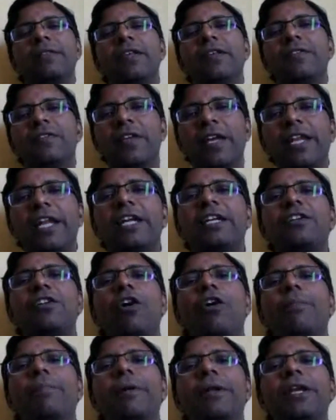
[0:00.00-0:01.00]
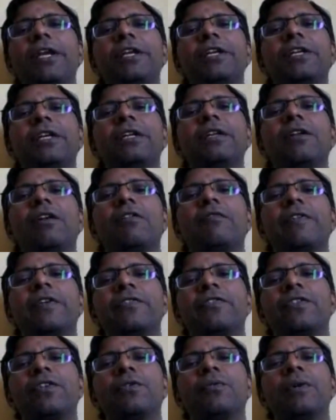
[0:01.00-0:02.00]
Okay, the select
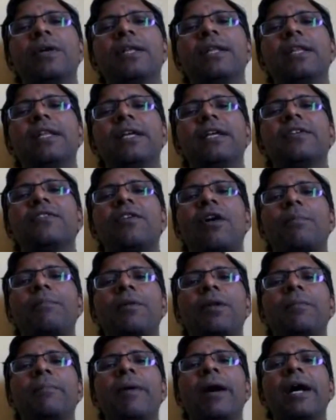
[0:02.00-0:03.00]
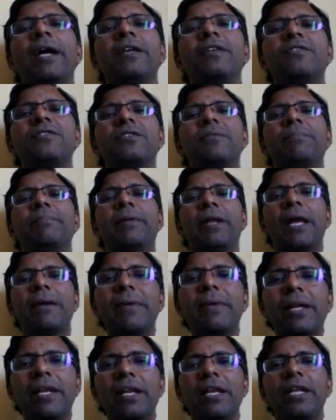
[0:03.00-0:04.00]
operation of SQL is
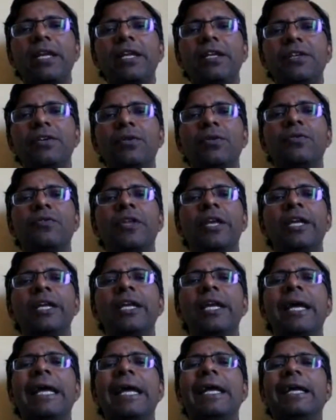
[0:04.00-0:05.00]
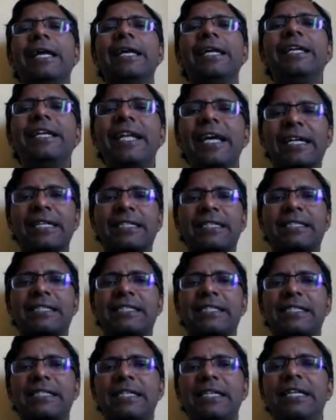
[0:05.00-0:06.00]
optimized primarily using
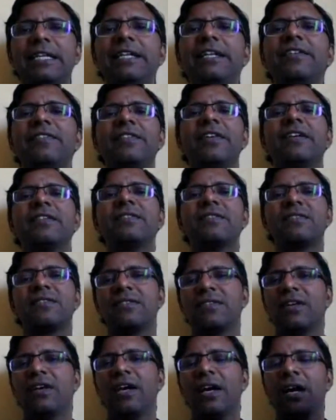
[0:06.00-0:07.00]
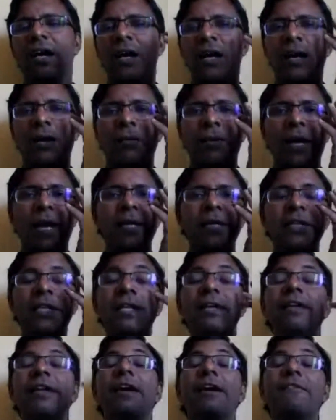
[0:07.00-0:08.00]
indices
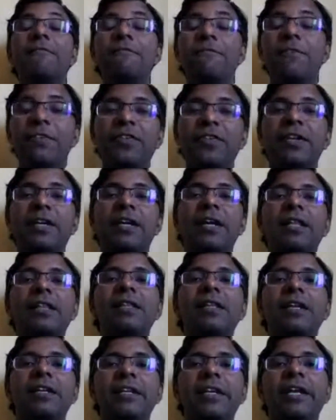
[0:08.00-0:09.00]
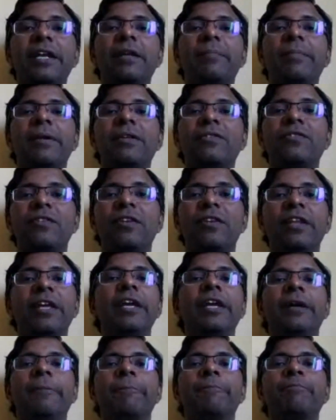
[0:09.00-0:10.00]
at the physical
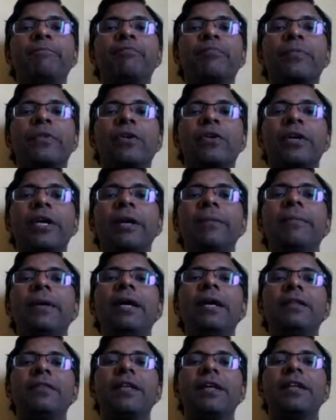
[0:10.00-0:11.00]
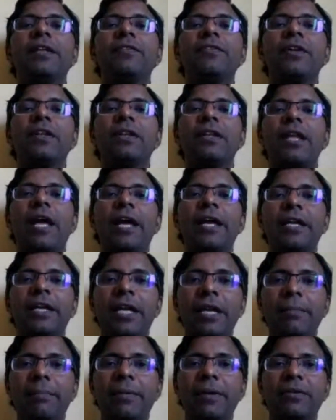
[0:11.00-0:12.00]
database layer. Okay, the
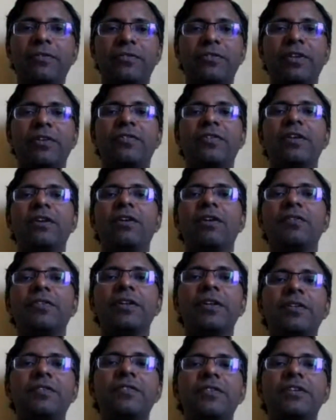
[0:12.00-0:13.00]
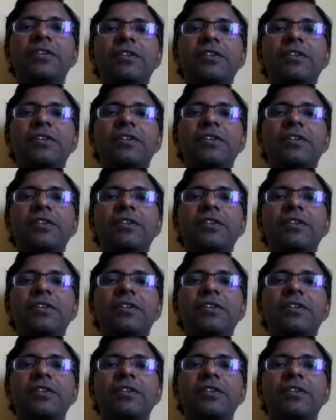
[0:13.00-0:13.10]
reason I keep stressing